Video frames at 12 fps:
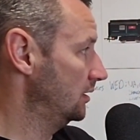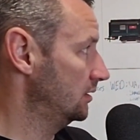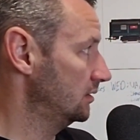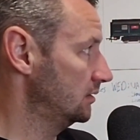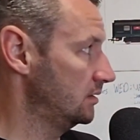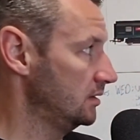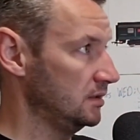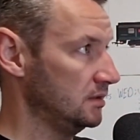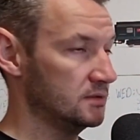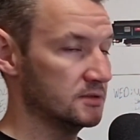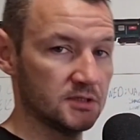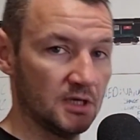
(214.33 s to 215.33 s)
the
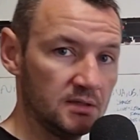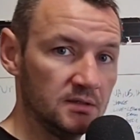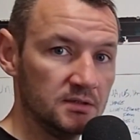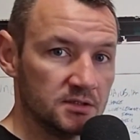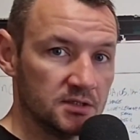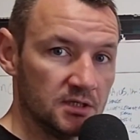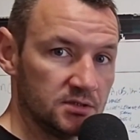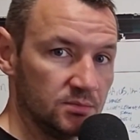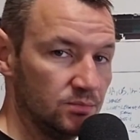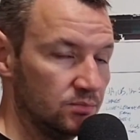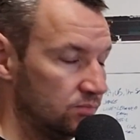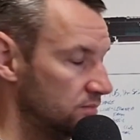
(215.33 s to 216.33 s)
signalling system,
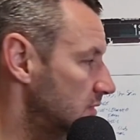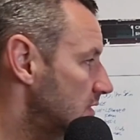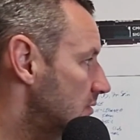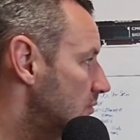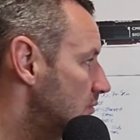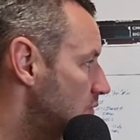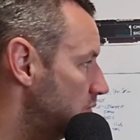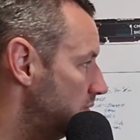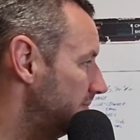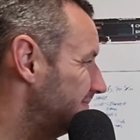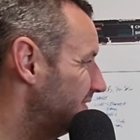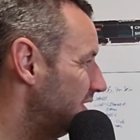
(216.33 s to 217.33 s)

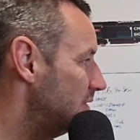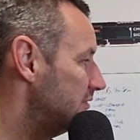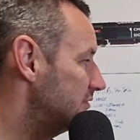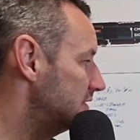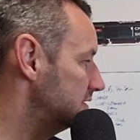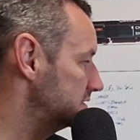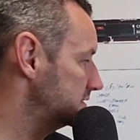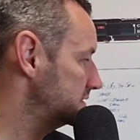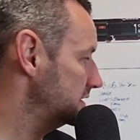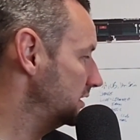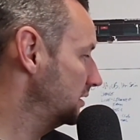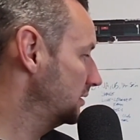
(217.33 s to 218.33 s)
however it's
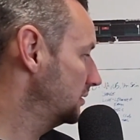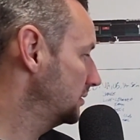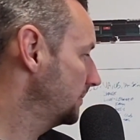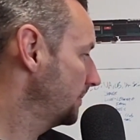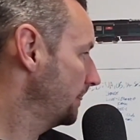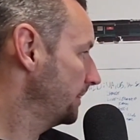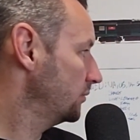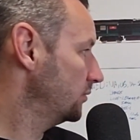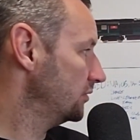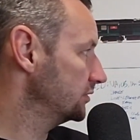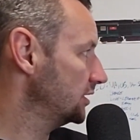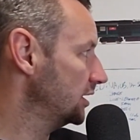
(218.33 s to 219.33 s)
whatever
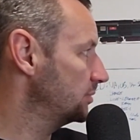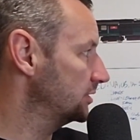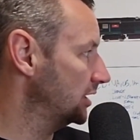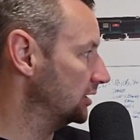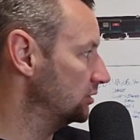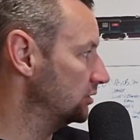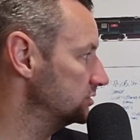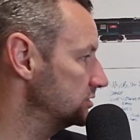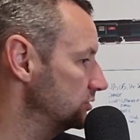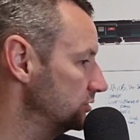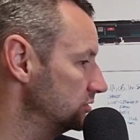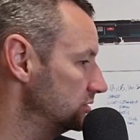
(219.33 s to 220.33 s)
type of technology we're
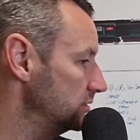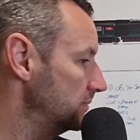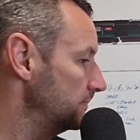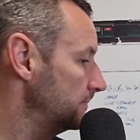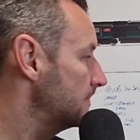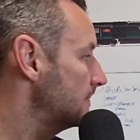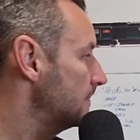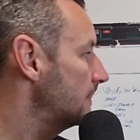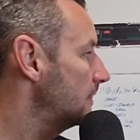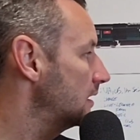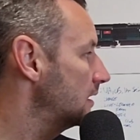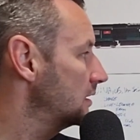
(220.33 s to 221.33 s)
using,
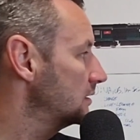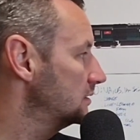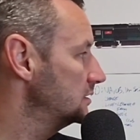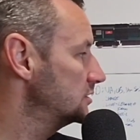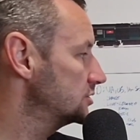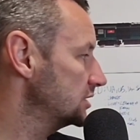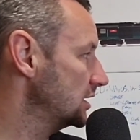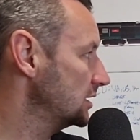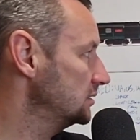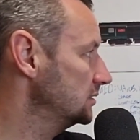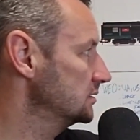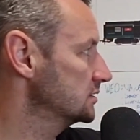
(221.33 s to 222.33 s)
the
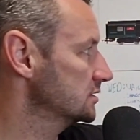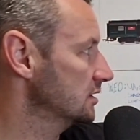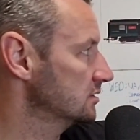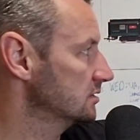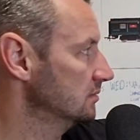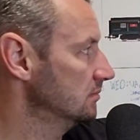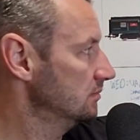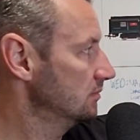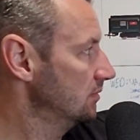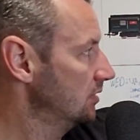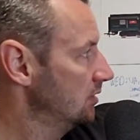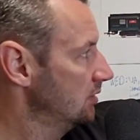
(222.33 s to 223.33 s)
signalling system,
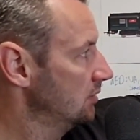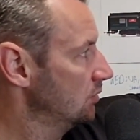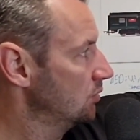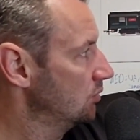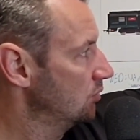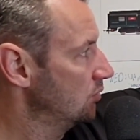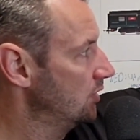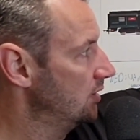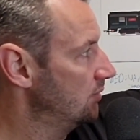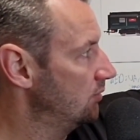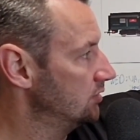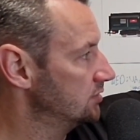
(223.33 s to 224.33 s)
when it
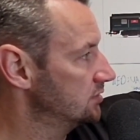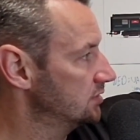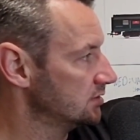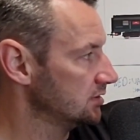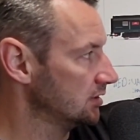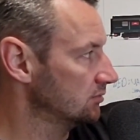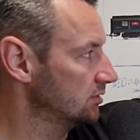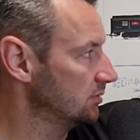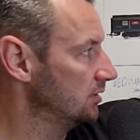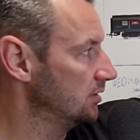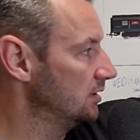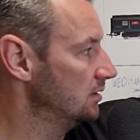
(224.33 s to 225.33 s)
wants this signal to be
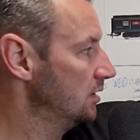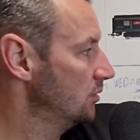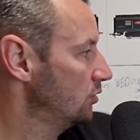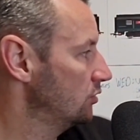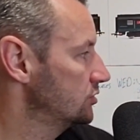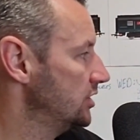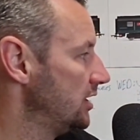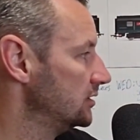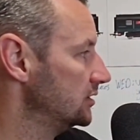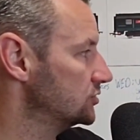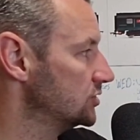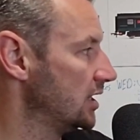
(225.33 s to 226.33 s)
green, will check the
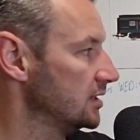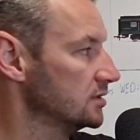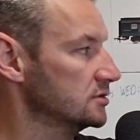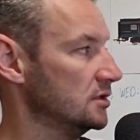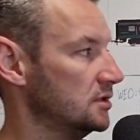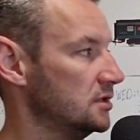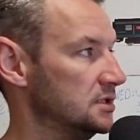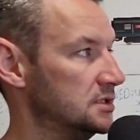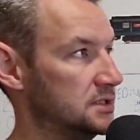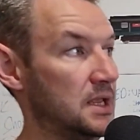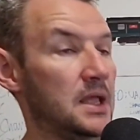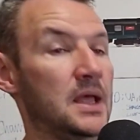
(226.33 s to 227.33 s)
track circuits
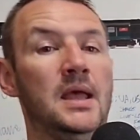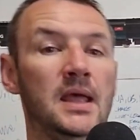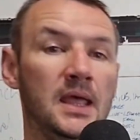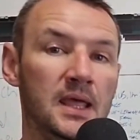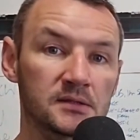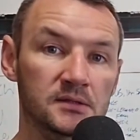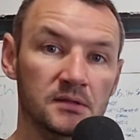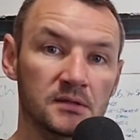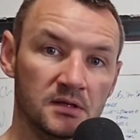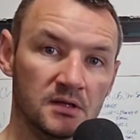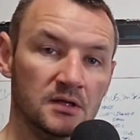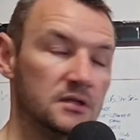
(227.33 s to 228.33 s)
ahead
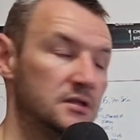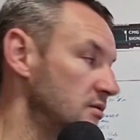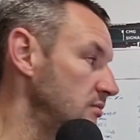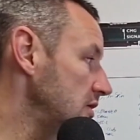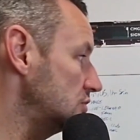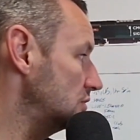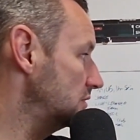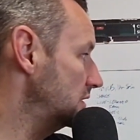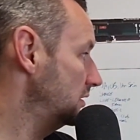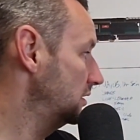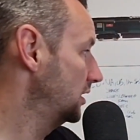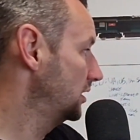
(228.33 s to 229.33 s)
to make sure that
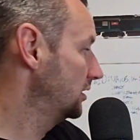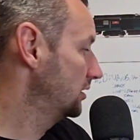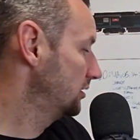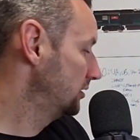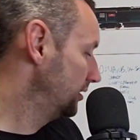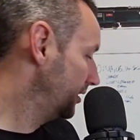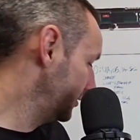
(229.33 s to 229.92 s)
none of